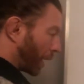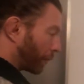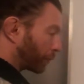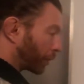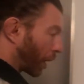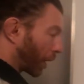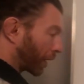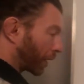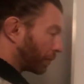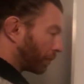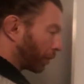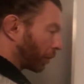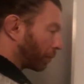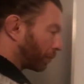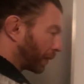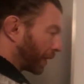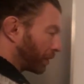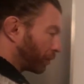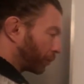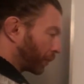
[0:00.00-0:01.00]
I'm talking about a
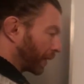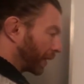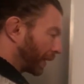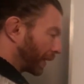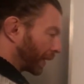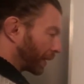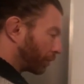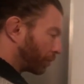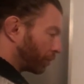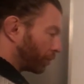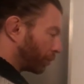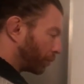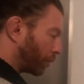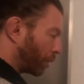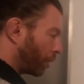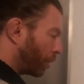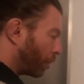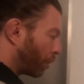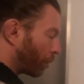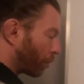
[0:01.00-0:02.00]
place we can get to
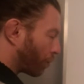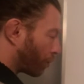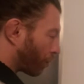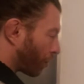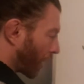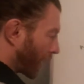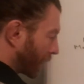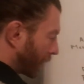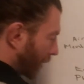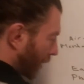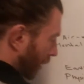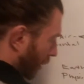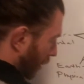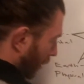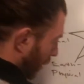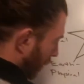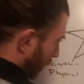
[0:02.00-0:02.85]
right here.